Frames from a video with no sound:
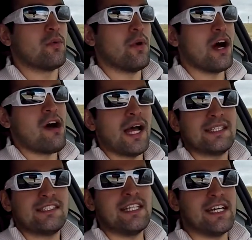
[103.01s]
Well, I
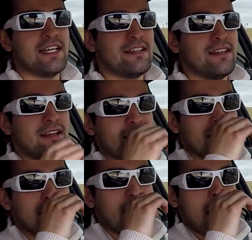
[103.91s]
see it,
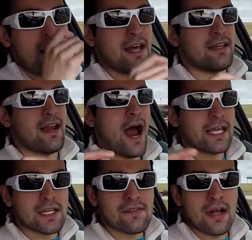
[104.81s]
and I
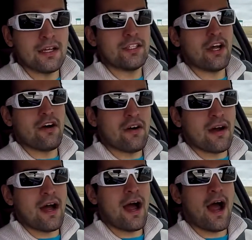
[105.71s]
give it, you know,
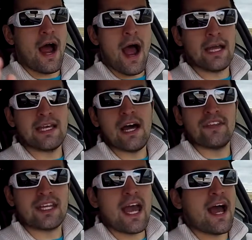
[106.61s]
I get on
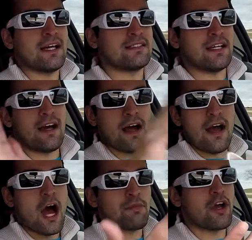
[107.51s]
the gas,
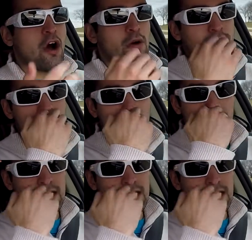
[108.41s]
I'm going, uh, he